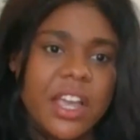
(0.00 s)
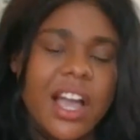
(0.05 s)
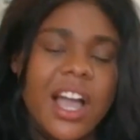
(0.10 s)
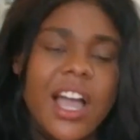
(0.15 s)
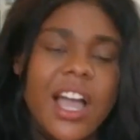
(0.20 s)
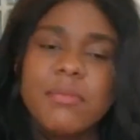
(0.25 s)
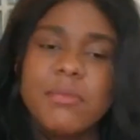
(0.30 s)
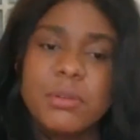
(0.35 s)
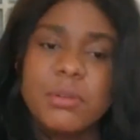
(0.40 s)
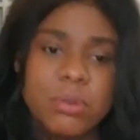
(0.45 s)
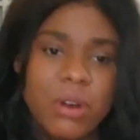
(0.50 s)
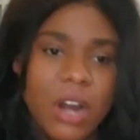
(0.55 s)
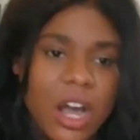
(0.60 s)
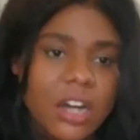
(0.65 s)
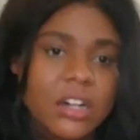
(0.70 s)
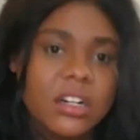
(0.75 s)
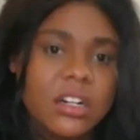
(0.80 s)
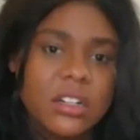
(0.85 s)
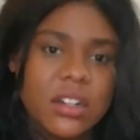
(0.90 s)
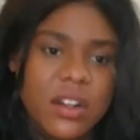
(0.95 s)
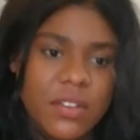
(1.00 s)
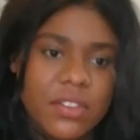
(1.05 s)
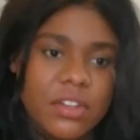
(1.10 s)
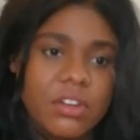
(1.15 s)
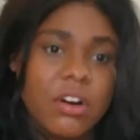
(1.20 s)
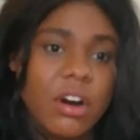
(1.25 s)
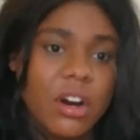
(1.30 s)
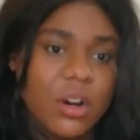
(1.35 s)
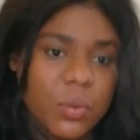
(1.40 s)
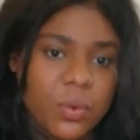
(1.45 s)
I am a product of
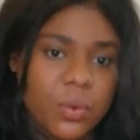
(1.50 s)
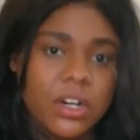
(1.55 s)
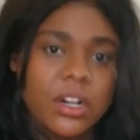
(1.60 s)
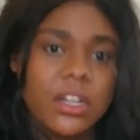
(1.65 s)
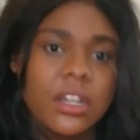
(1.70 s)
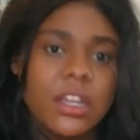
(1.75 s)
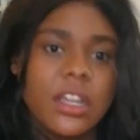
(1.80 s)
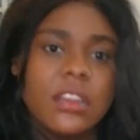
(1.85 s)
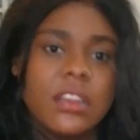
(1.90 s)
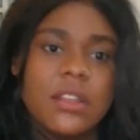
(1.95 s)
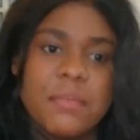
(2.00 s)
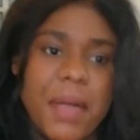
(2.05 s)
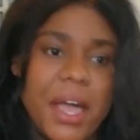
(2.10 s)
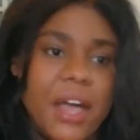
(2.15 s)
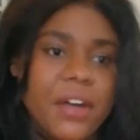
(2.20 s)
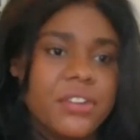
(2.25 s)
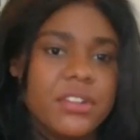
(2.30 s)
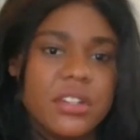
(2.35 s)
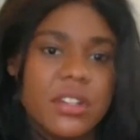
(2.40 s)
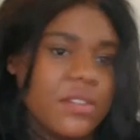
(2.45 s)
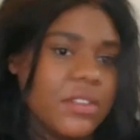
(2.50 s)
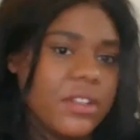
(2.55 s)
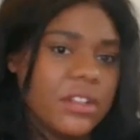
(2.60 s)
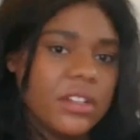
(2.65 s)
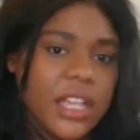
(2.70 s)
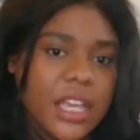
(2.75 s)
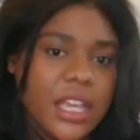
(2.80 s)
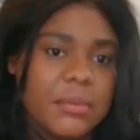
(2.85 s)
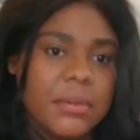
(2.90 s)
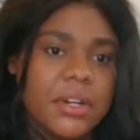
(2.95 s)
their hard work and the bounty of their
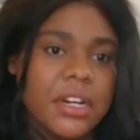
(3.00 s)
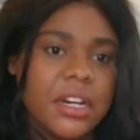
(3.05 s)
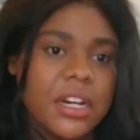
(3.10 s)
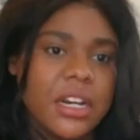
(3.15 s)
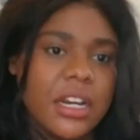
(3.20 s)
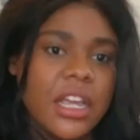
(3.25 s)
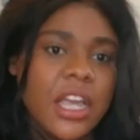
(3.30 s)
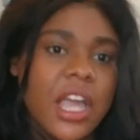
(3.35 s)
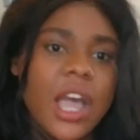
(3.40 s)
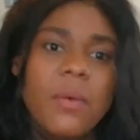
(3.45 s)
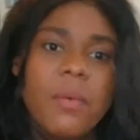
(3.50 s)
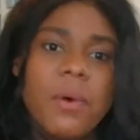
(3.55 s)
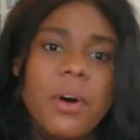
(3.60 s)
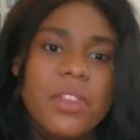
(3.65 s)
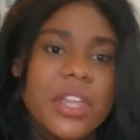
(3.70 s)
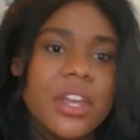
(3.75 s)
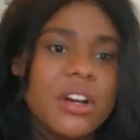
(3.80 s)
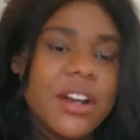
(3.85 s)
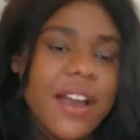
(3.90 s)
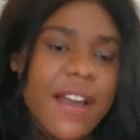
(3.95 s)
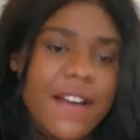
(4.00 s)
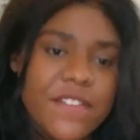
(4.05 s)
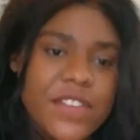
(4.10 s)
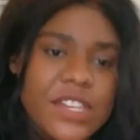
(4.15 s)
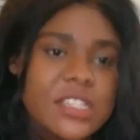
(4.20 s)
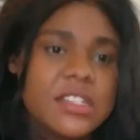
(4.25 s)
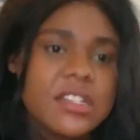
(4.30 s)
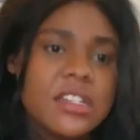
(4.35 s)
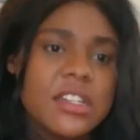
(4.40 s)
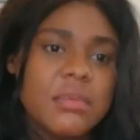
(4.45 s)
labor. And while they are not
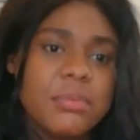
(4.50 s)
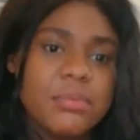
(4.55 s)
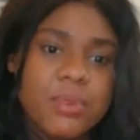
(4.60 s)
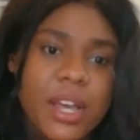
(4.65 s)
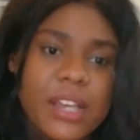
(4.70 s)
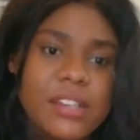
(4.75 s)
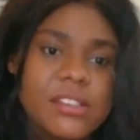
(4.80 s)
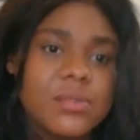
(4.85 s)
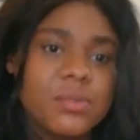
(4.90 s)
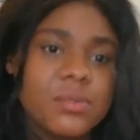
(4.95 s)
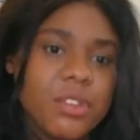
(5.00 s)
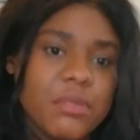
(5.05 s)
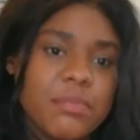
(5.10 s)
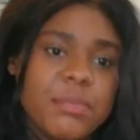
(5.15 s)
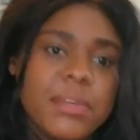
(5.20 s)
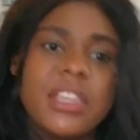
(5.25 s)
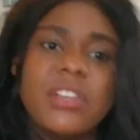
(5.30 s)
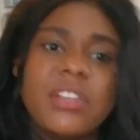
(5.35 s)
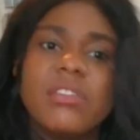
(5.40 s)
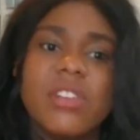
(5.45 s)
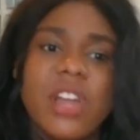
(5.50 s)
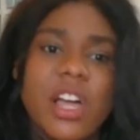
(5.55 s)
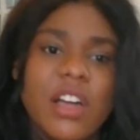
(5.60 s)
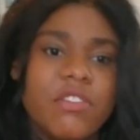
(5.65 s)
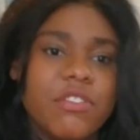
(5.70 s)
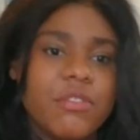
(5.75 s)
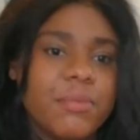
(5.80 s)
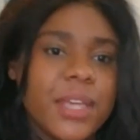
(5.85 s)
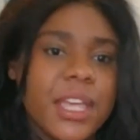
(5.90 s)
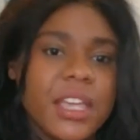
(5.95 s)
physically present with me, their love
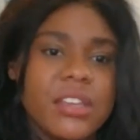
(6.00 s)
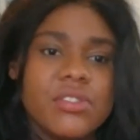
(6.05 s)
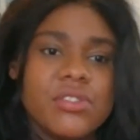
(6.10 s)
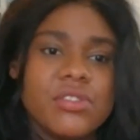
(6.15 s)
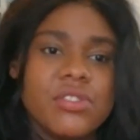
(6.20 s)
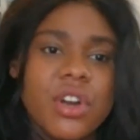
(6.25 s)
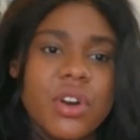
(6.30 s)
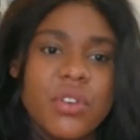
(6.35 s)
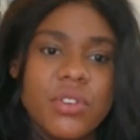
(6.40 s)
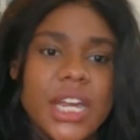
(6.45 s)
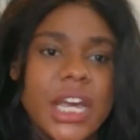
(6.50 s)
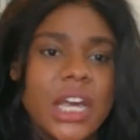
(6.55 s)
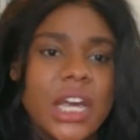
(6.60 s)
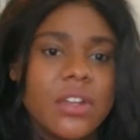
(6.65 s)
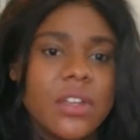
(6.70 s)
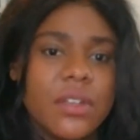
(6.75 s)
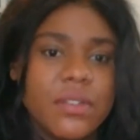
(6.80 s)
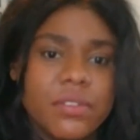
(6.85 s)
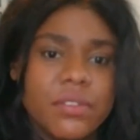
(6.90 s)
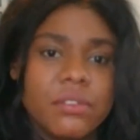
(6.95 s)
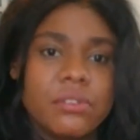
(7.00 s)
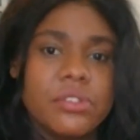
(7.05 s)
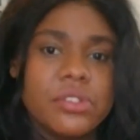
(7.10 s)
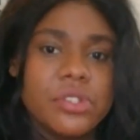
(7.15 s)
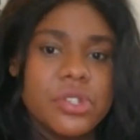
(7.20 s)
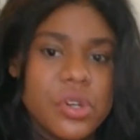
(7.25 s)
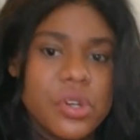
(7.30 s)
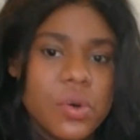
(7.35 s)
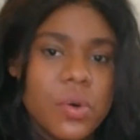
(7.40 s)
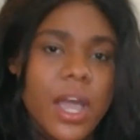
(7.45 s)
for me has no doubt
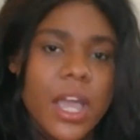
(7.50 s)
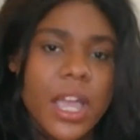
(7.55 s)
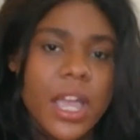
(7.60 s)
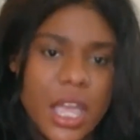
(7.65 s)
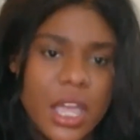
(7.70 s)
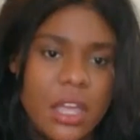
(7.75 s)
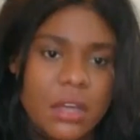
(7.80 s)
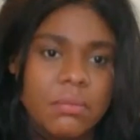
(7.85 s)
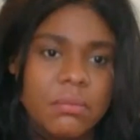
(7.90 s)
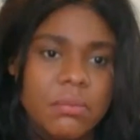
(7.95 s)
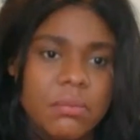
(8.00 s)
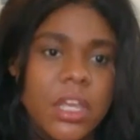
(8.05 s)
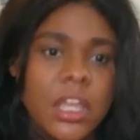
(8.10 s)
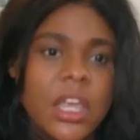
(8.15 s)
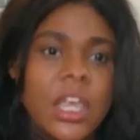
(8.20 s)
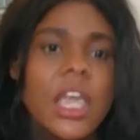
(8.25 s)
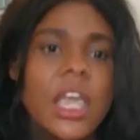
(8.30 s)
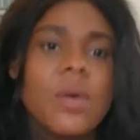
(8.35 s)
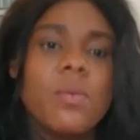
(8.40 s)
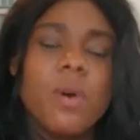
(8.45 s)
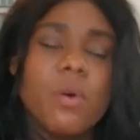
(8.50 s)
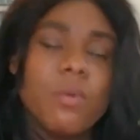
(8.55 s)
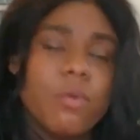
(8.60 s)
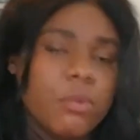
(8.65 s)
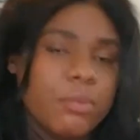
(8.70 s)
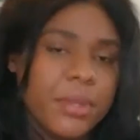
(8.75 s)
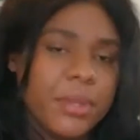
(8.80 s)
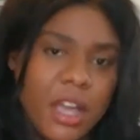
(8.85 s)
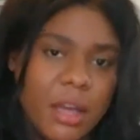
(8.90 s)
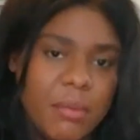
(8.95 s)
influenced who I am and what
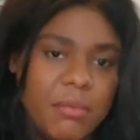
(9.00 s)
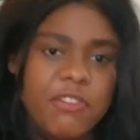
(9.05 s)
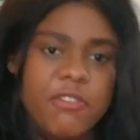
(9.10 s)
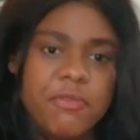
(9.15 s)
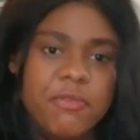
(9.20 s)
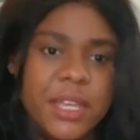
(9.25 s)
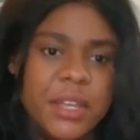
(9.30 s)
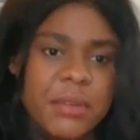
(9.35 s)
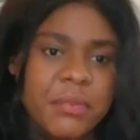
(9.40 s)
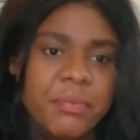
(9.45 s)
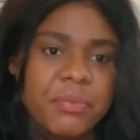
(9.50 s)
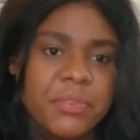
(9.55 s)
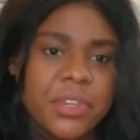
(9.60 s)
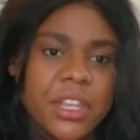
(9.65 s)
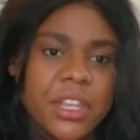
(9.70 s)
will become of me.